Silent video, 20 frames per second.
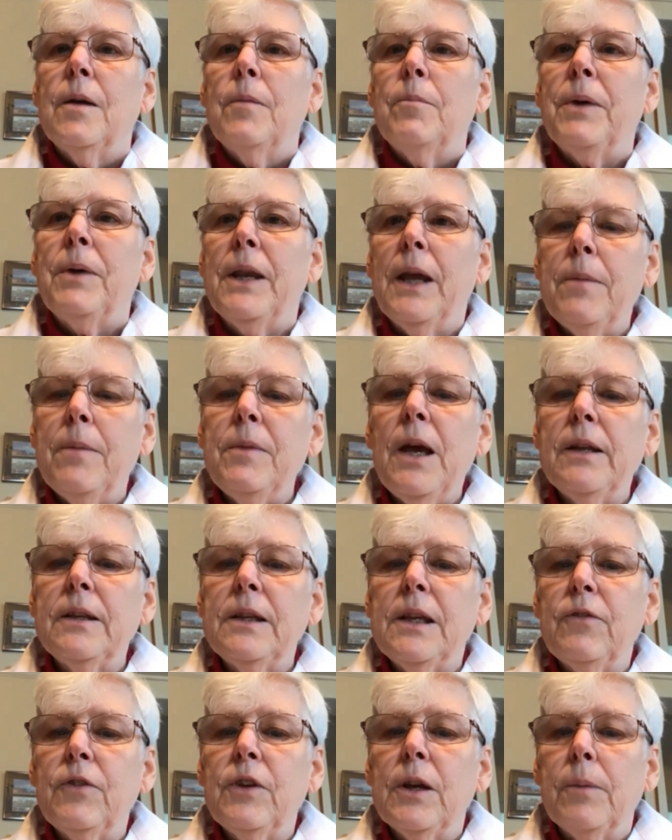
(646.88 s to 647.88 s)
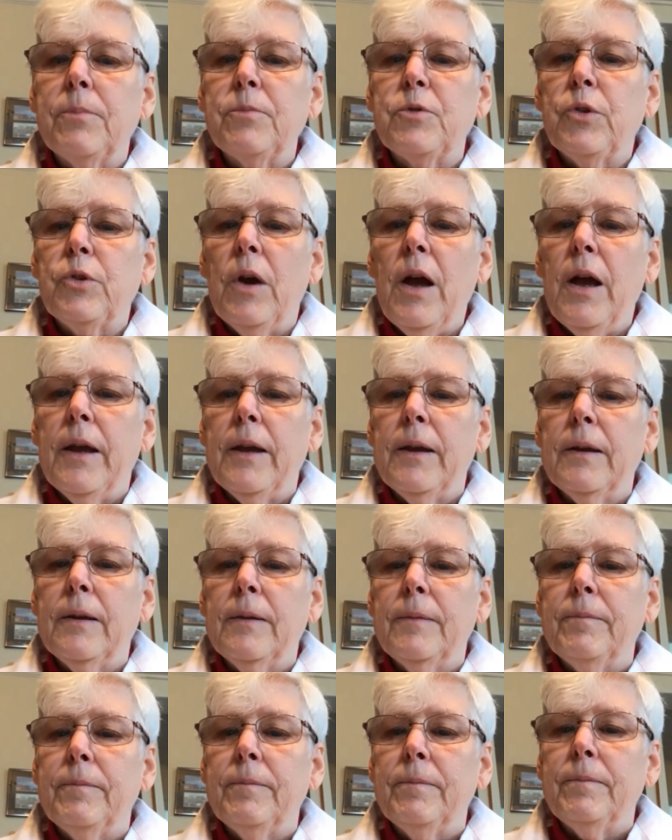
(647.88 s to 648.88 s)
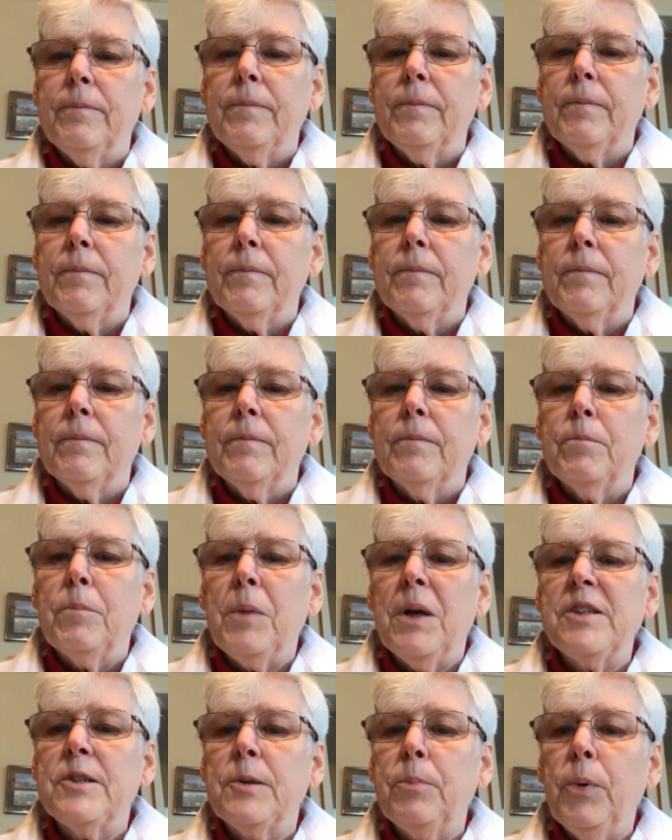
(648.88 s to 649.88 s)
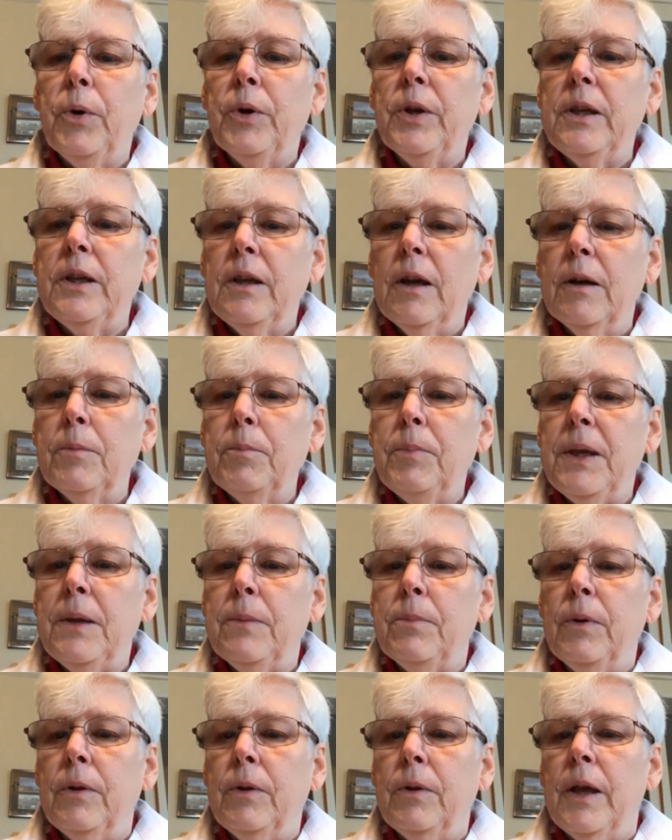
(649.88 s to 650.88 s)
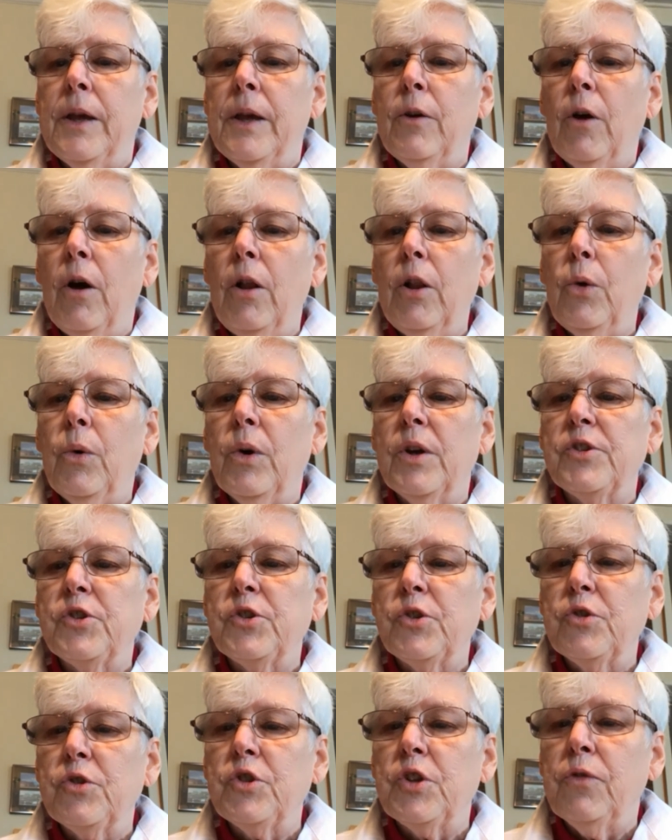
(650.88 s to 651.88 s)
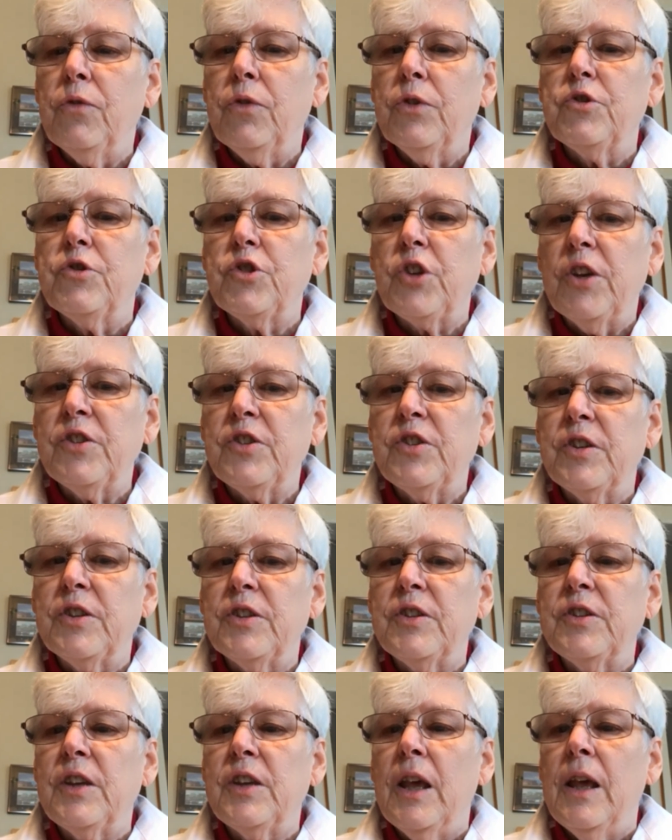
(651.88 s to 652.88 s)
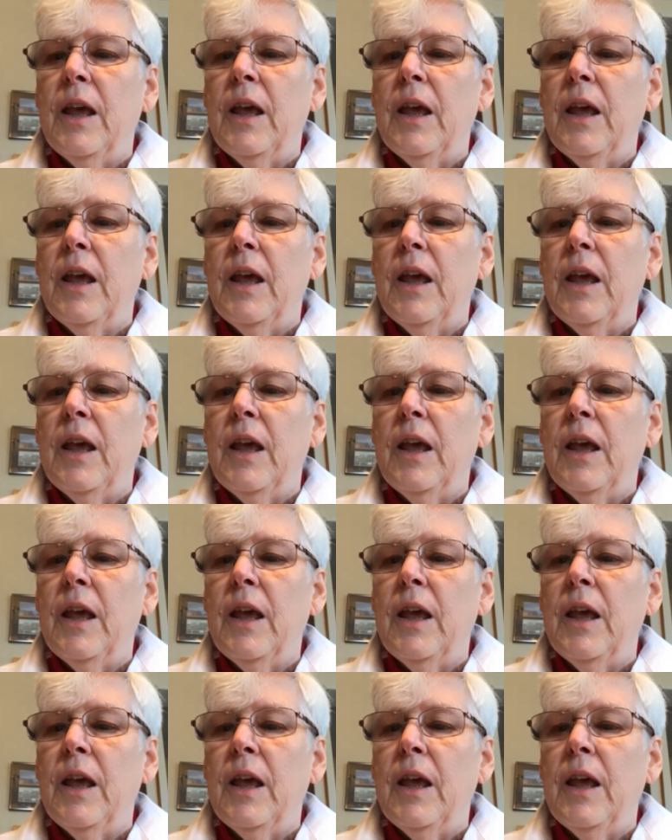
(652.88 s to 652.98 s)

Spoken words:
But I'm not giving up trying. By supporting young people and all who are searching for justice,